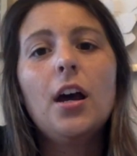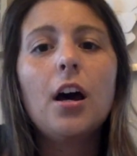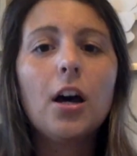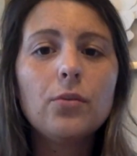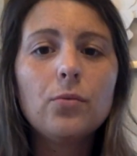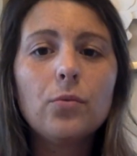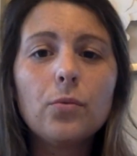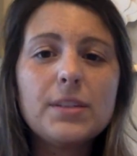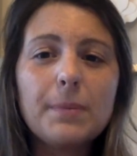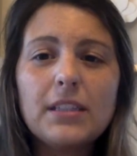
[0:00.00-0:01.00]

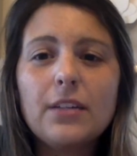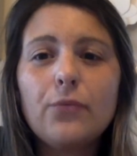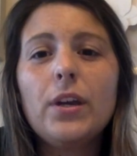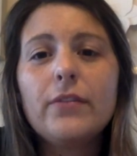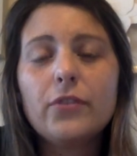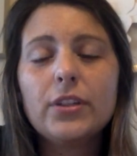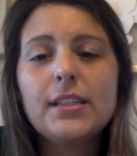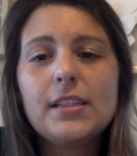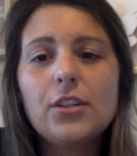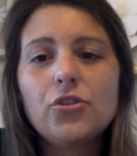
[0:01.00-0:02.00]
unresponsive
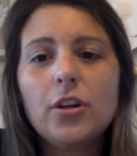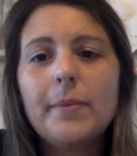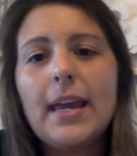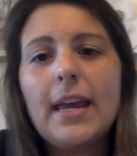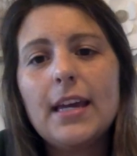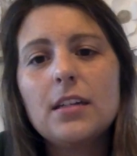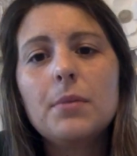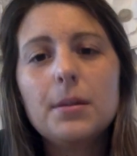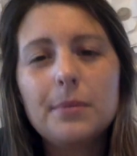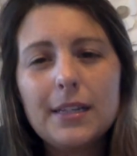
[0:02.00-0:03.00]
wakefulness syndrome, and
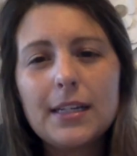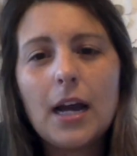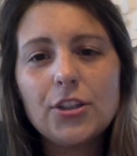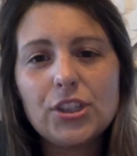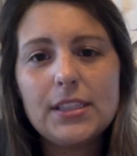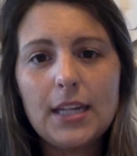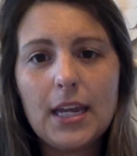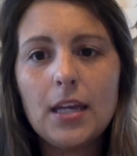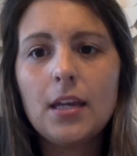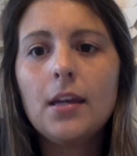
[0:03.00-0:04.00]
minimally conscious state.